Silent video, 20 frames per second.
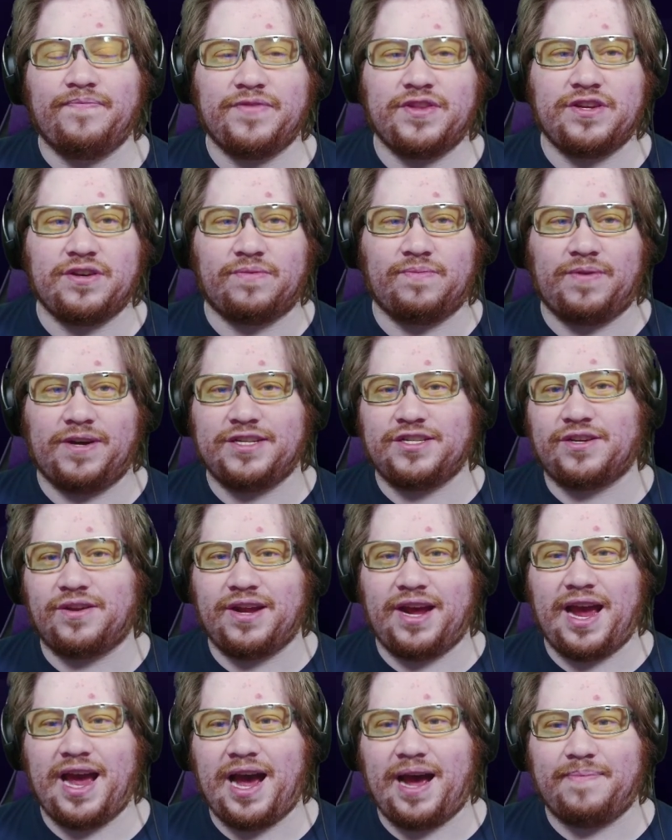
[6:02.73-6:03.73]
So what's going
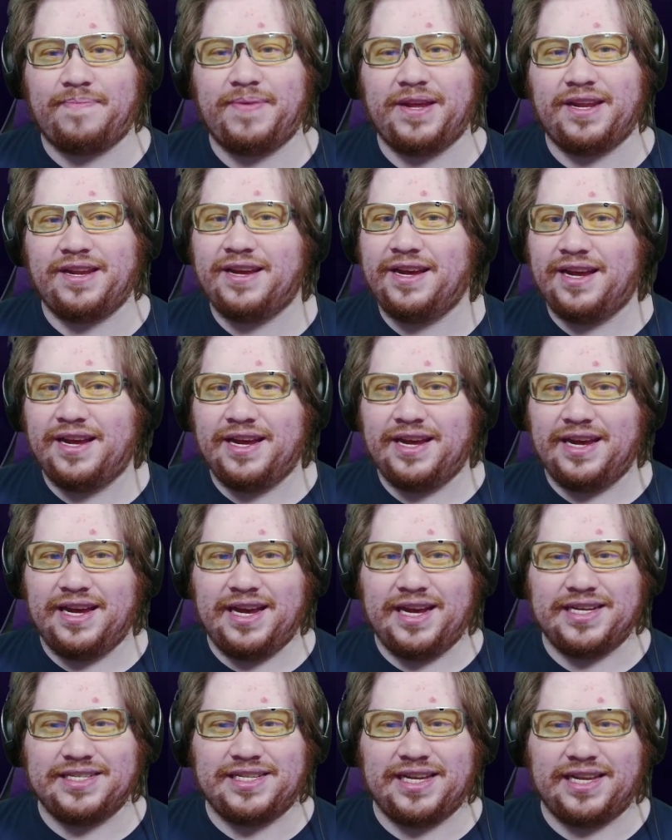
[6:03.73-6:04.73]
to happen is